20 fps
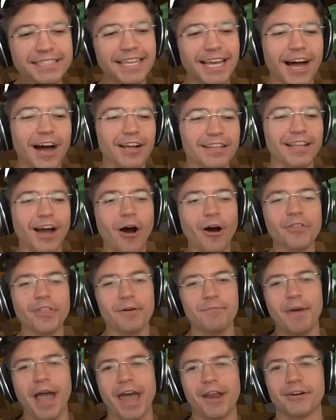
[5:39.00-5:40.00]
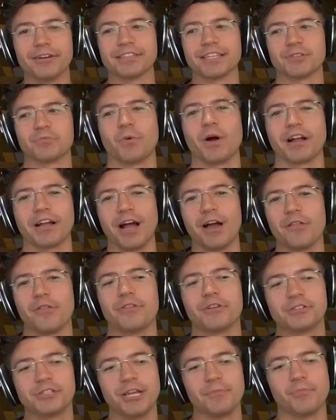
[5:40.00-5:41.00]
that all that matters is what color
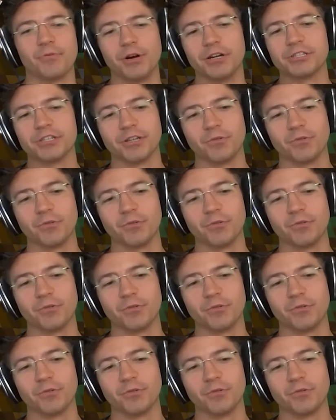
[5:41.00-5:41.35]
the sheep originally